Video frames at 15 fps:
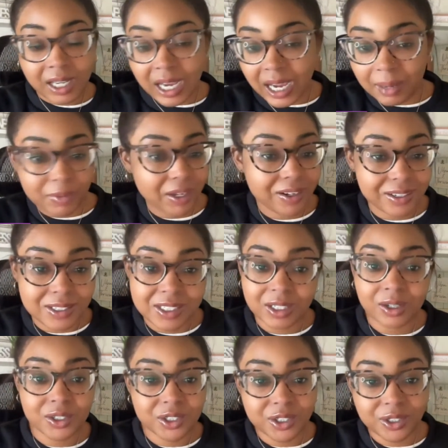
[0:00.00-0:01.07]
I'm not going to
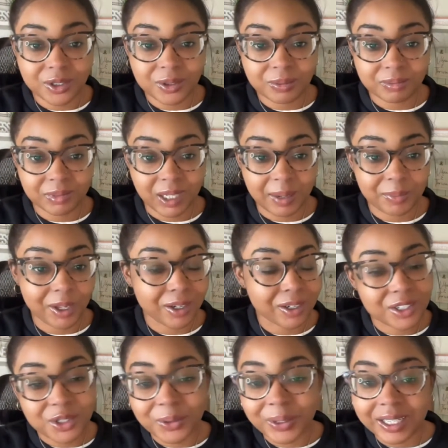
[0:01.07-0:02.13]
sell to you. I'm not going
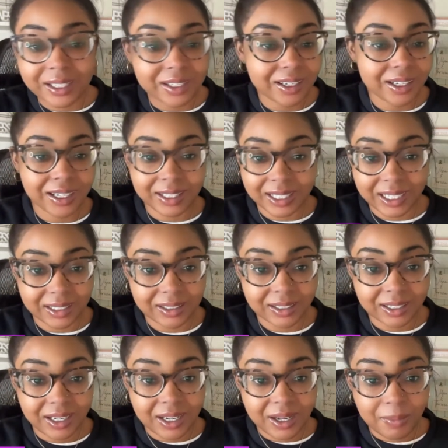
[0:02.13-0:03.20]
to do anything like that,
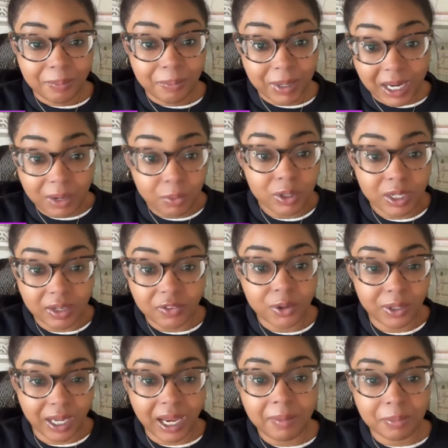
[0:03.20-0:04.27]
but I will give you a
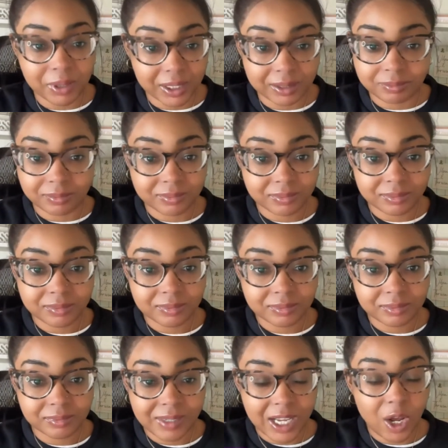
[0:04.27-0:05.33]
game plan.
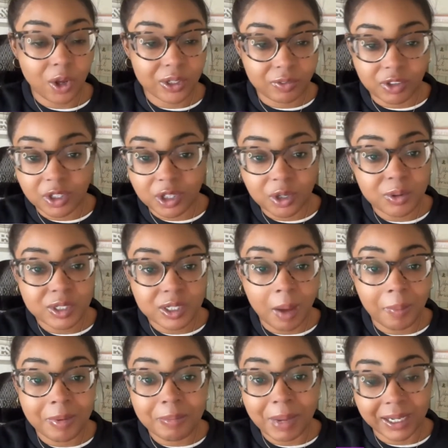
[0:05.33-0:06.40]
All you have to do is
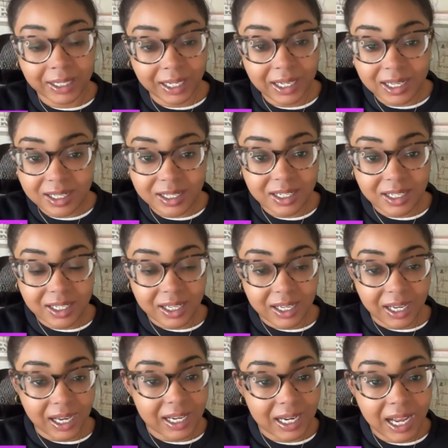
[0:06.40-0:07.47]
comment magnetic,
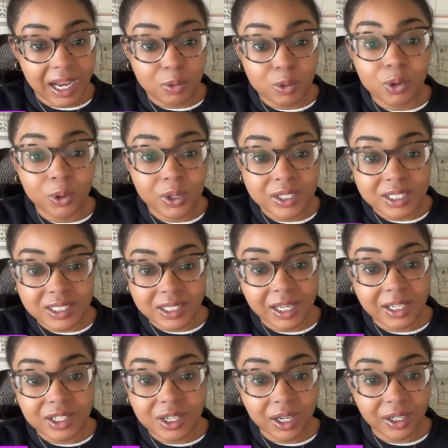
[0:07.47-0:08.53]
and I will
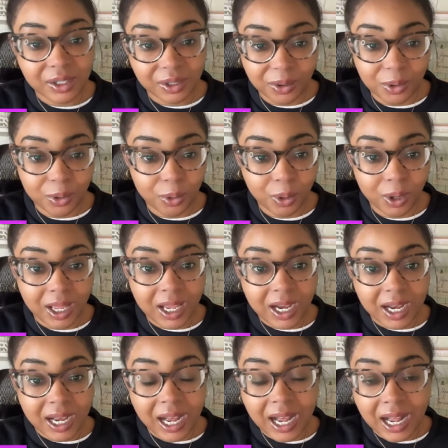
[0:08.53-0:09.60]
send you
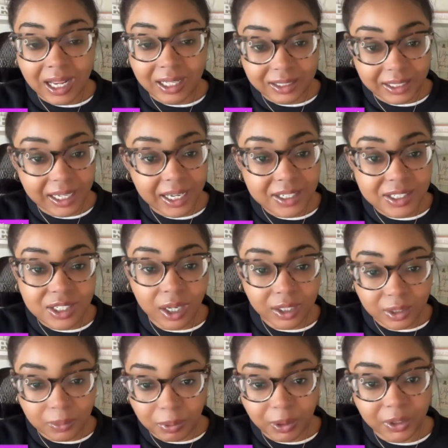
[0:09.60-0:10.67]
a link
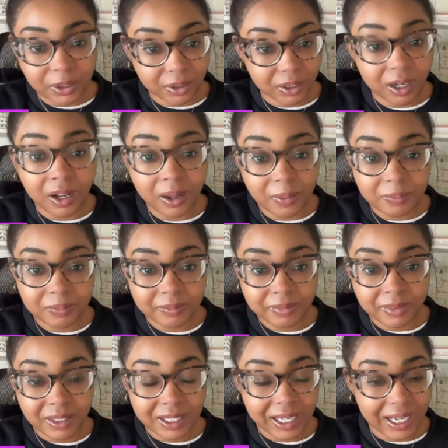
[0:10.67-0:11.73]
to book your call,
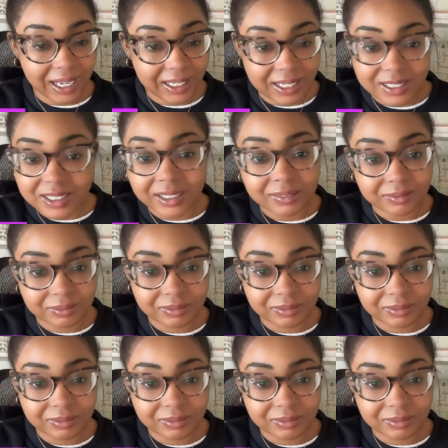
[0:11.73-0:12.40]
and that's it.